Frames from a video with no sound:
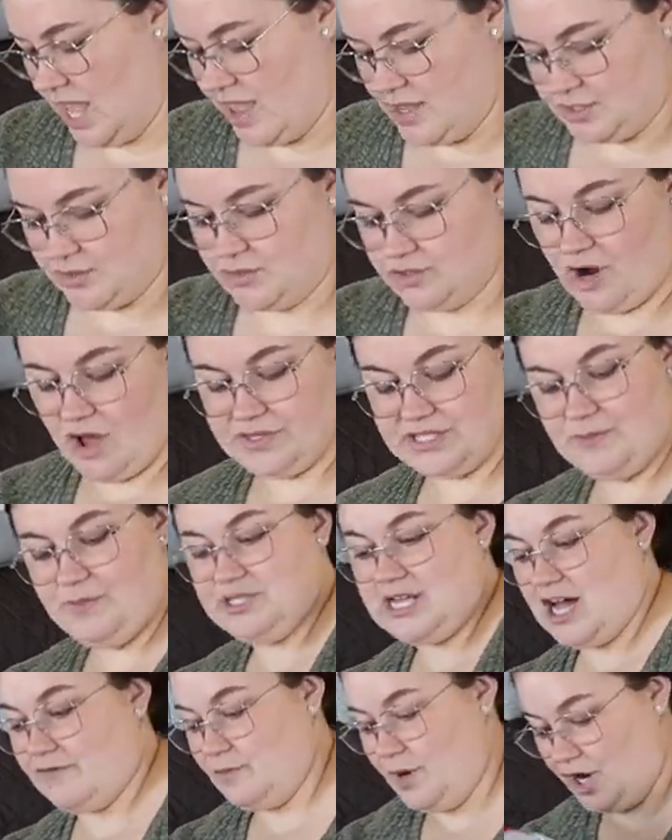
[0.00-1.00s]
So those are all the sleepers
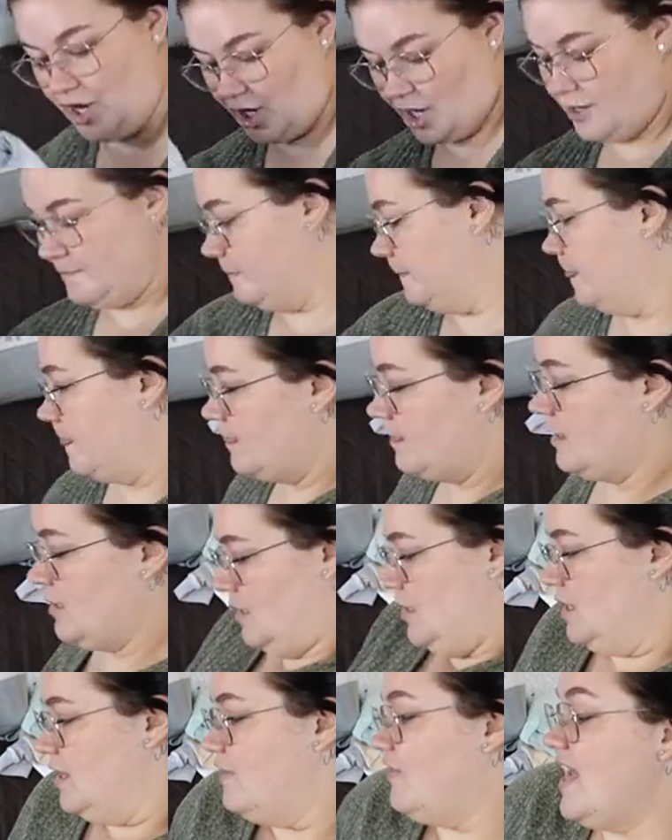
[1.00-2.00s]
I got from her.
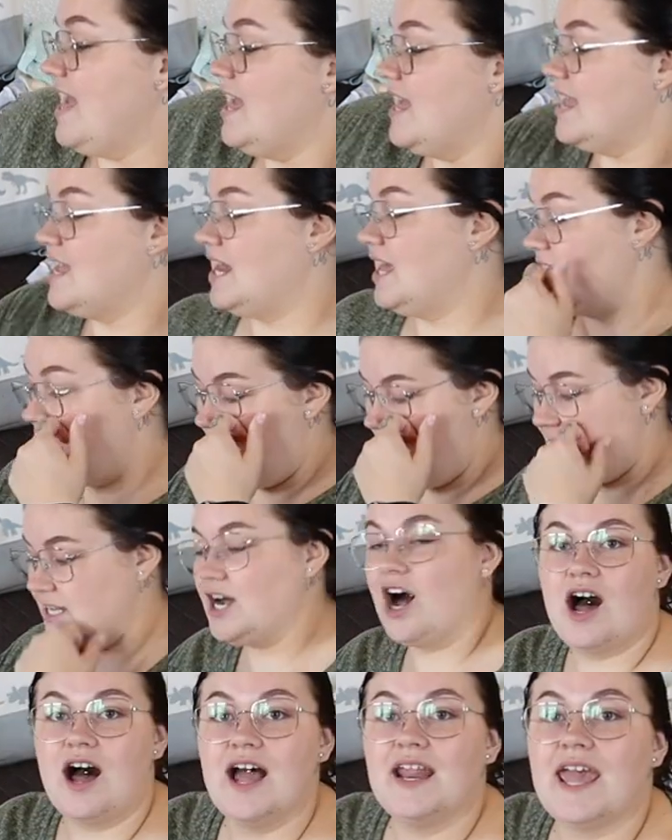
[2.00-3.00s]
Then I
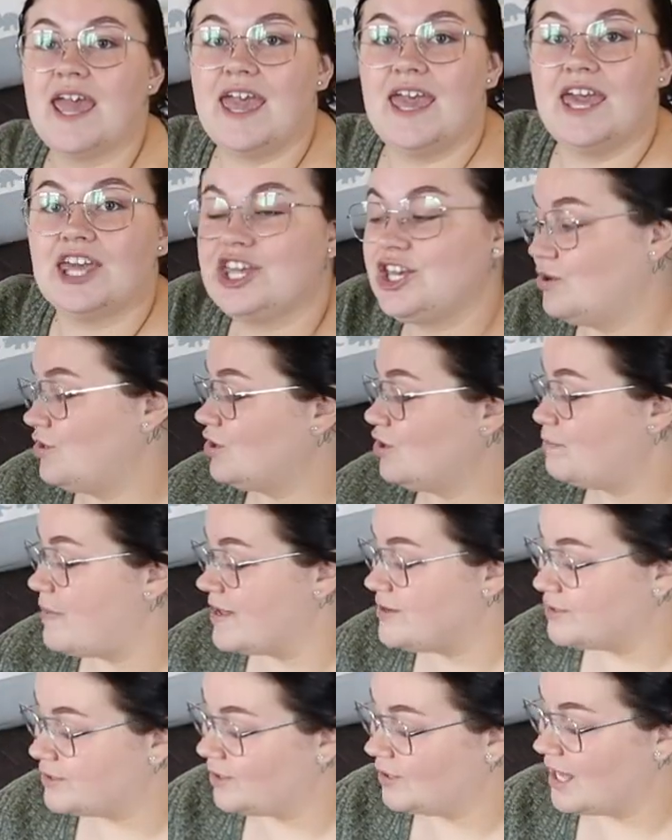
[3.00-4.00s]
got a cute little
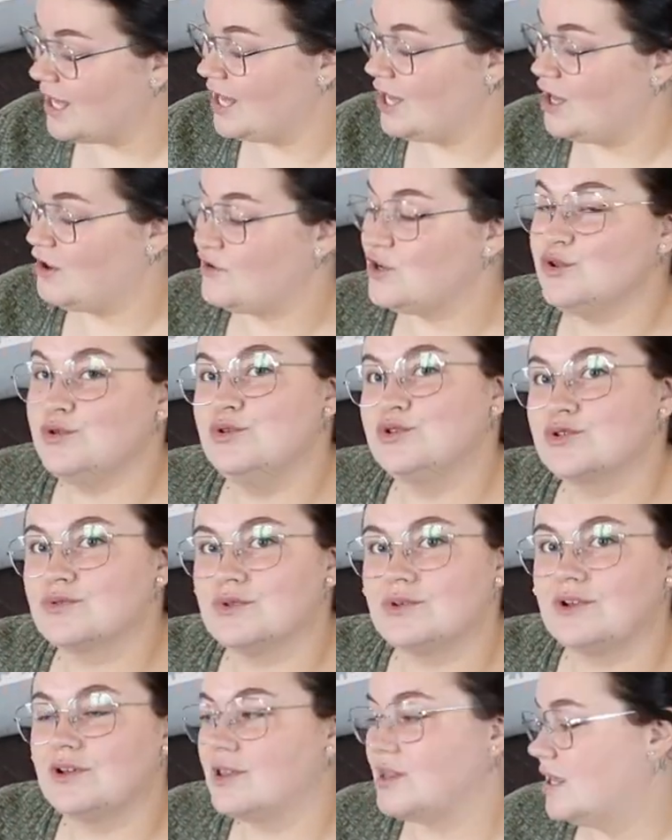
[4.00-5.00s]
bundle of
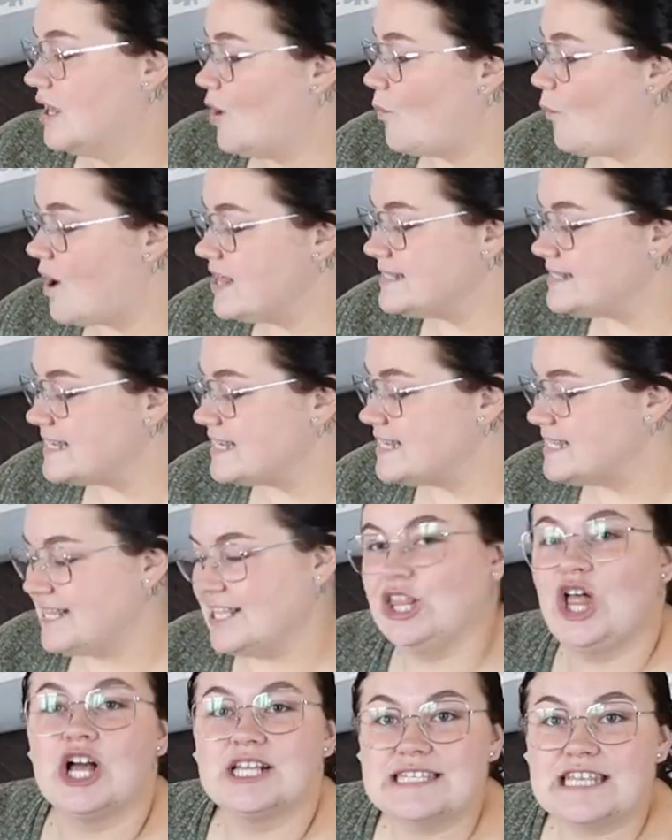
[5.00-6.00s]
neutral onesies and
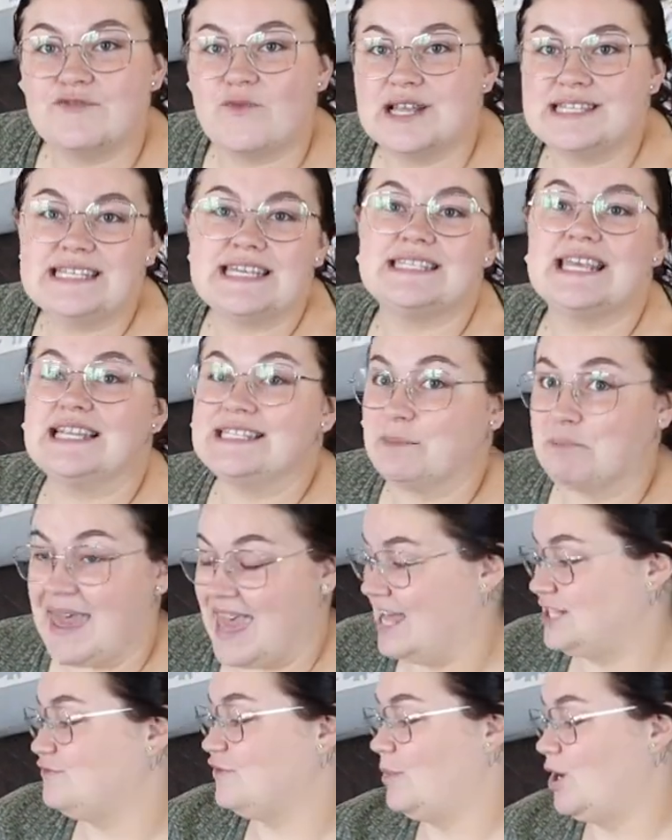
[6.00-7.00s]
long sleeve onesies and some
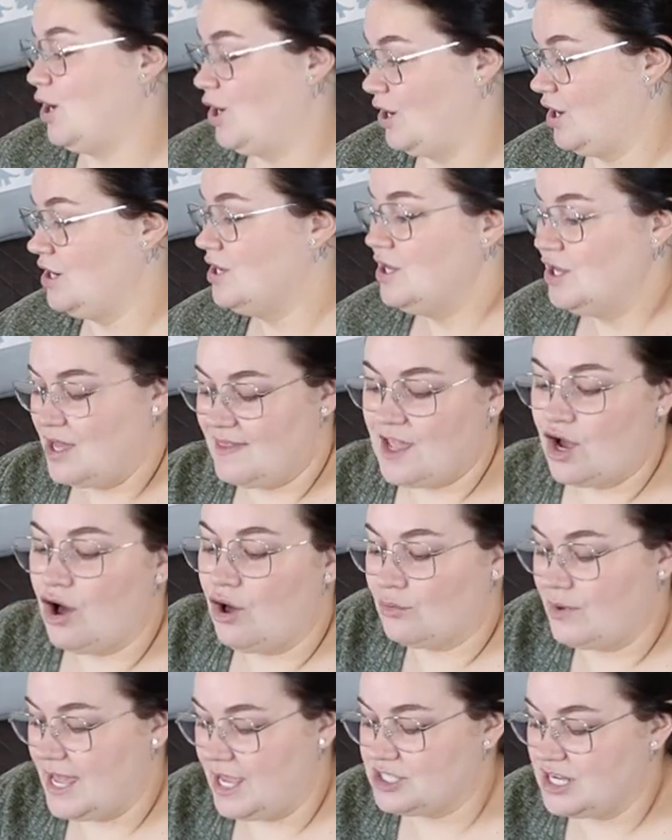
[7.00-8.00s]
pants from her. And they all
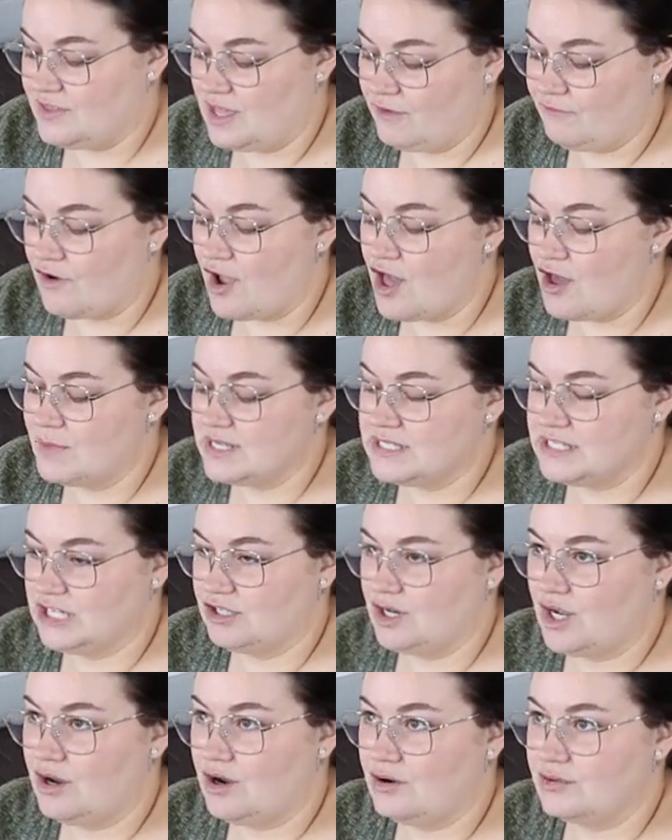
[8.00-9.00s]
range, I think, from
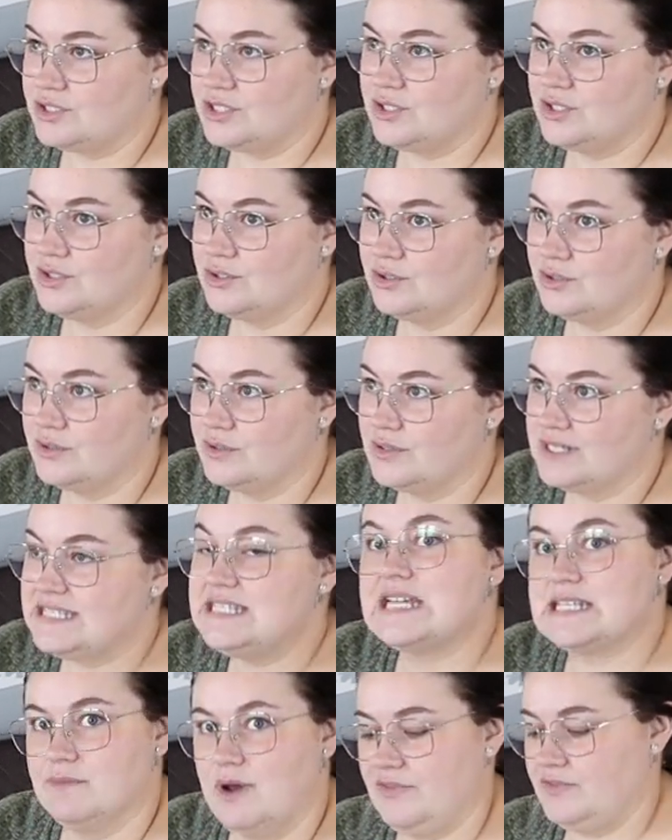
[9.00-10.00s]
0 to
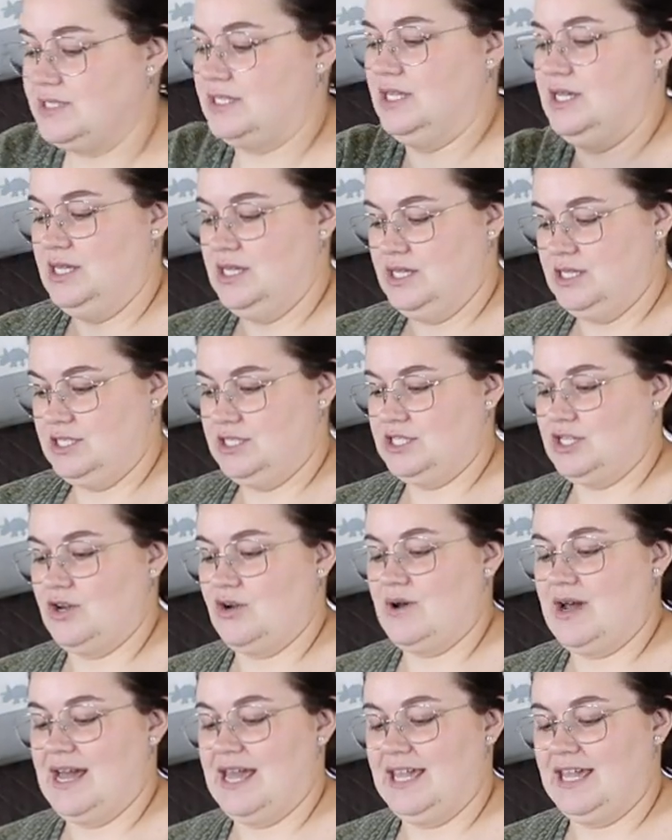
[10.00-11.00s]
6 months.
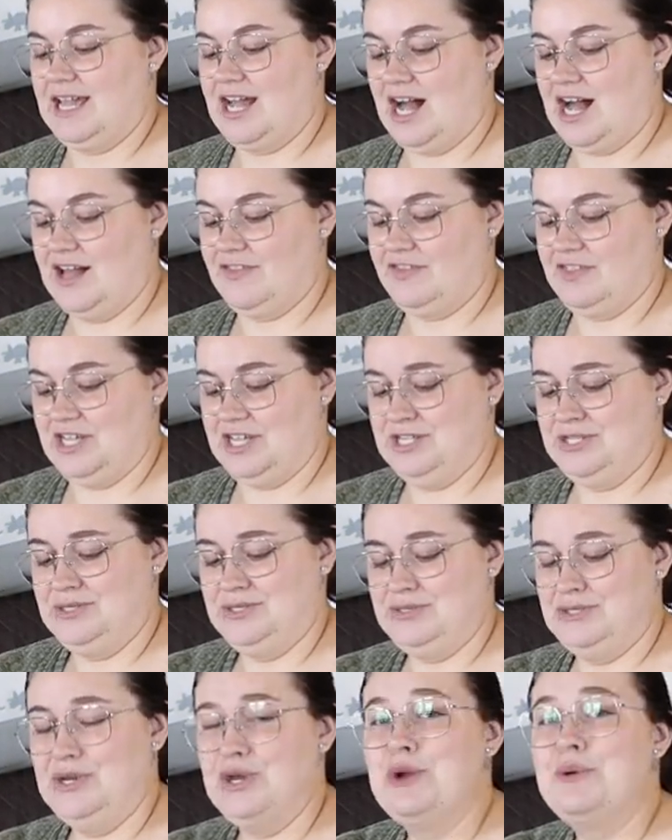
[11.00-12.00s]
So I got these
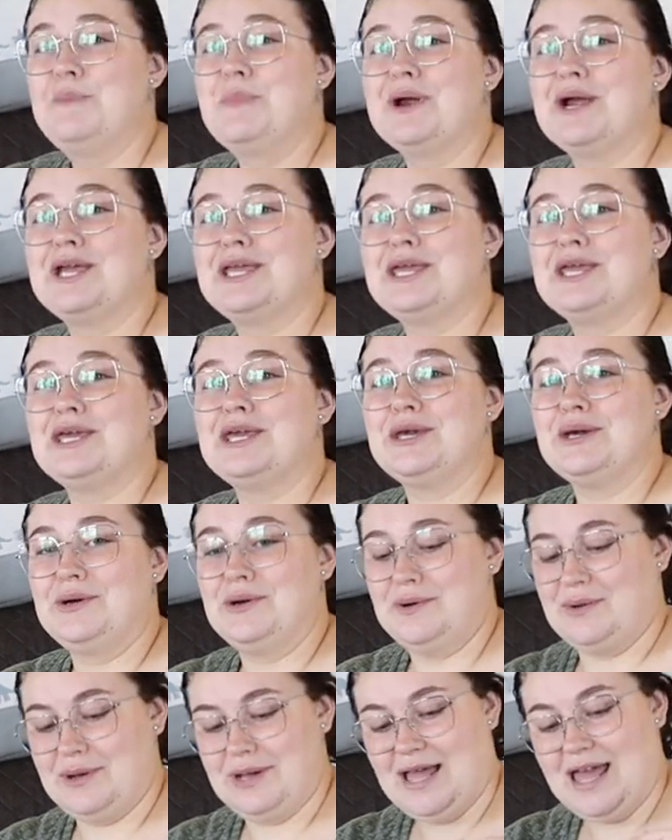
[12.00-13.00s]
super
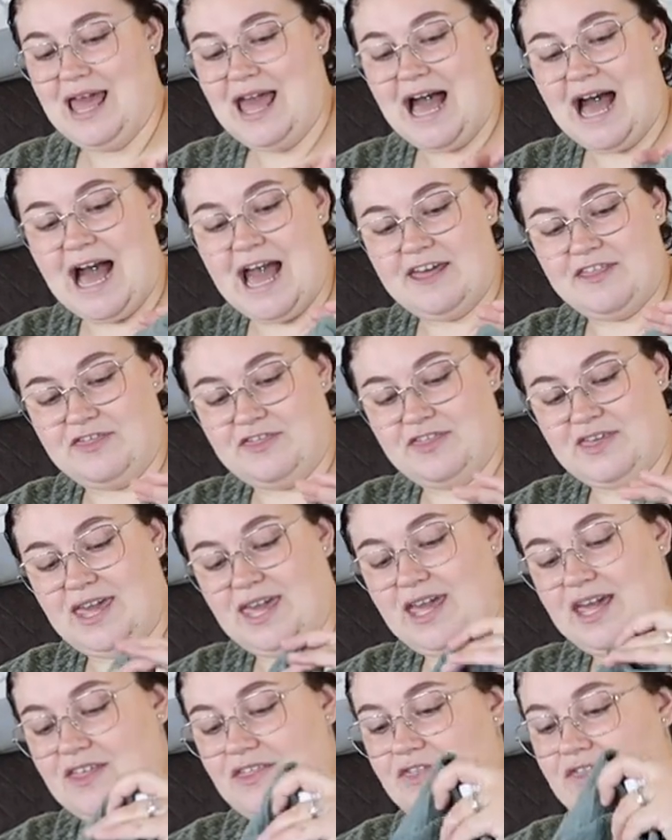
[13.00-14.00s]
cute. I
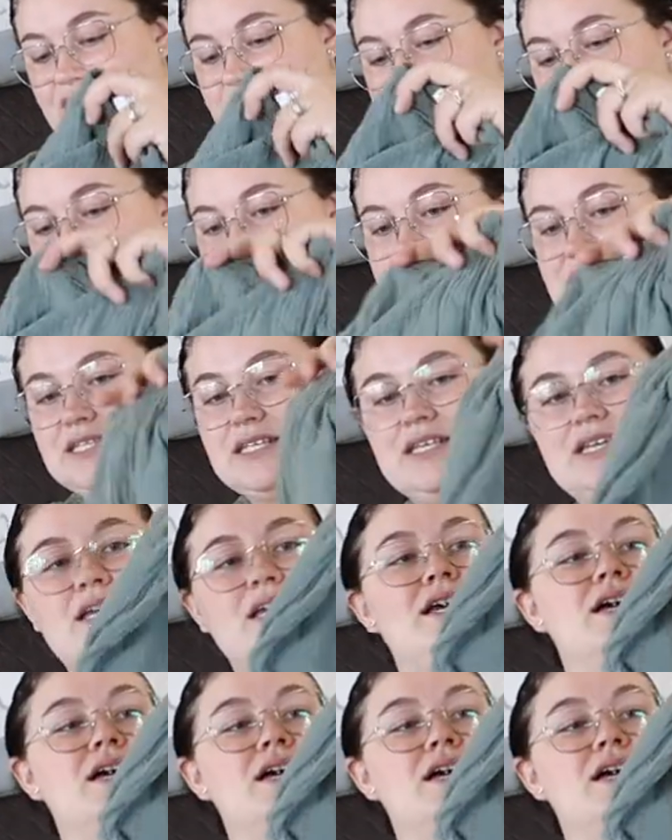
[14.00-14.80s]
think this